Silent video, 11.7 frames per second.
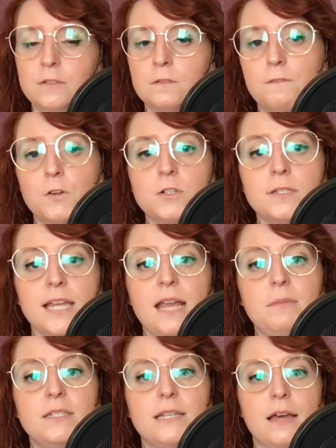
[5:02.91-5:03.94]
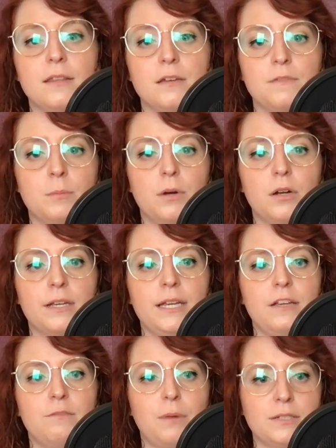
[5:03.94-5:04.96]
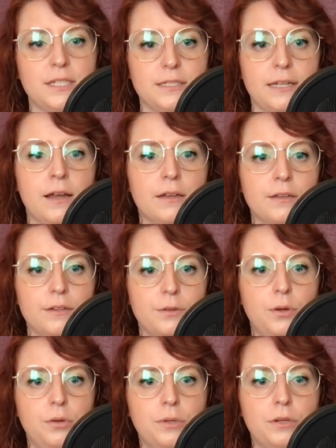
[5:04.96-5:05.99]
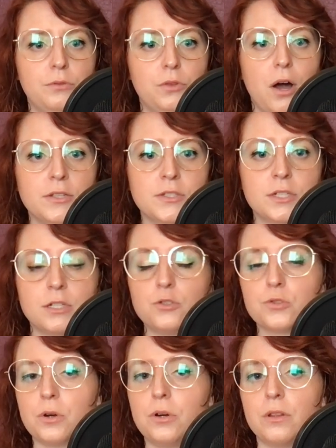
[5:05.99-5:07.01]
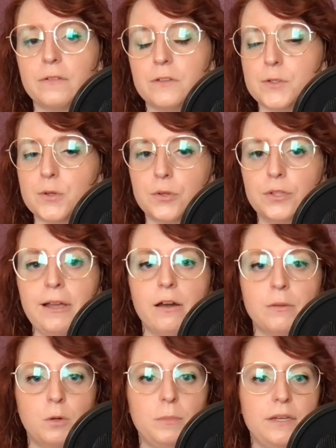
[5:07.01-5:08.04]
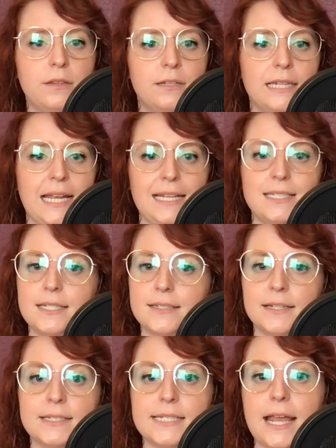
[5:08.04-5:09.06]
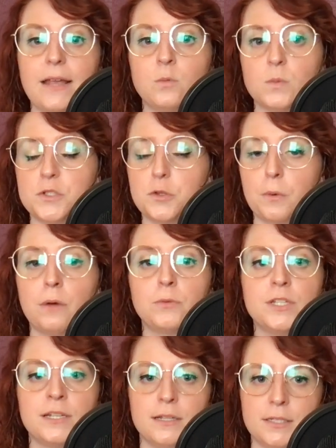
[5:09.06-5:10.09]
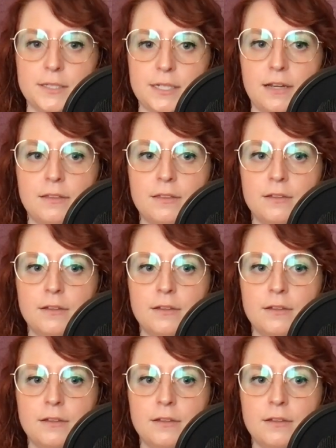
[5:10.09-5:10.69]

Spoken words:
First came the death of the Marquis of Montagnac, who lost control of his early automobile in 1898 and was thrown to his death.